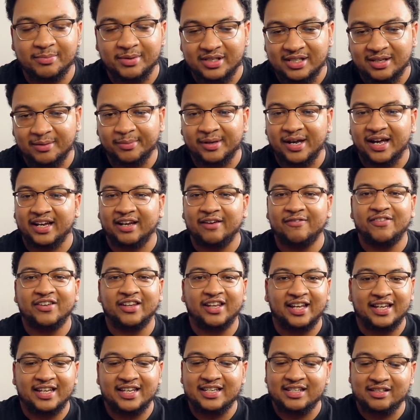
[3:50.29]
but some guy could feel
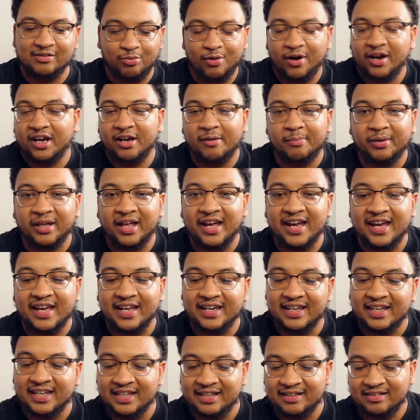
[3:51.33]
like he's ready to play,
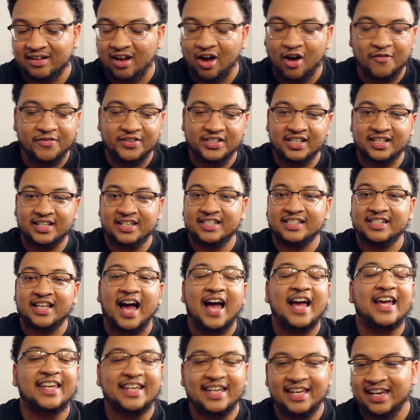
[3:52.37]
and then all of a sudden he's not.
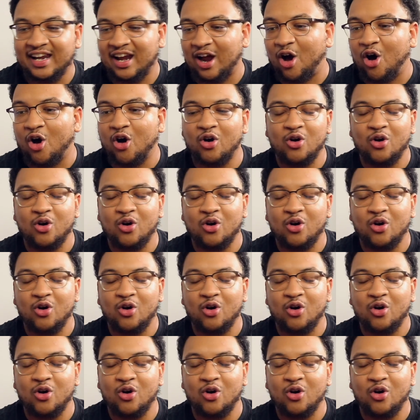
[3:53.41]
I get